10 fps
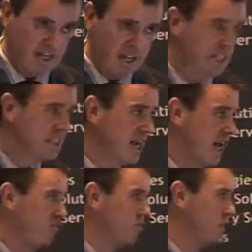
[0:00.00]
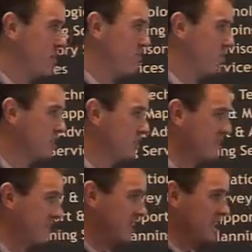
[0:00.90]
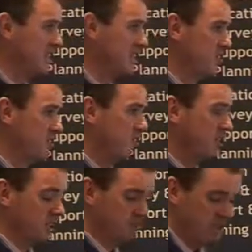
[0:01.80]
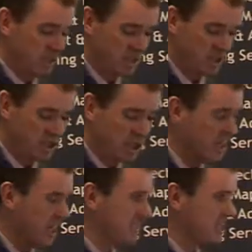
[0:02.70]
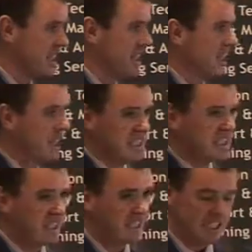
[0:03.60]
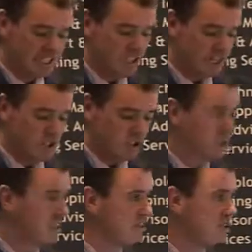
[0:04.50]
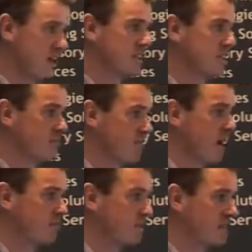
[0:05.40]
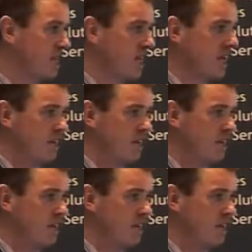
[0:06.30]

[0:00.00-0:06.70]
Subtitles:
I had to laugh when Tom was talking in his introduction about GIS and saying it's not just dots on maps.